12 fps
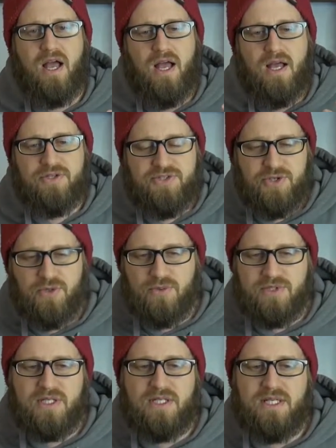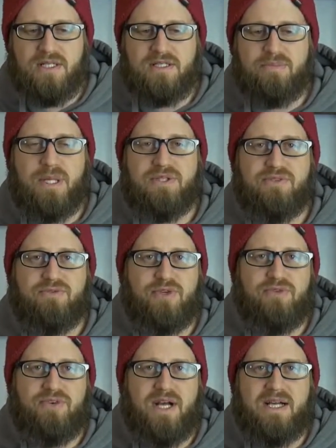And so it was going to get expensive
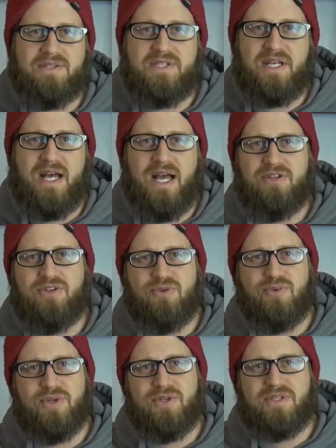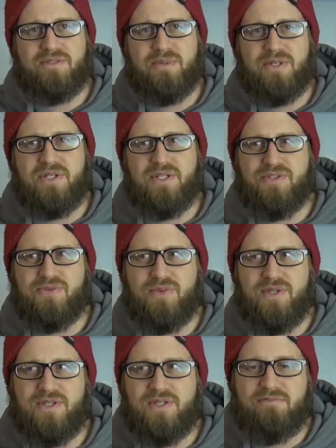real fast, and I had no real experience
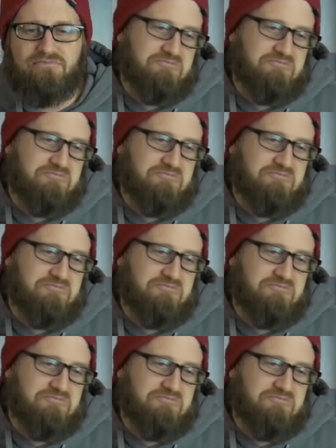with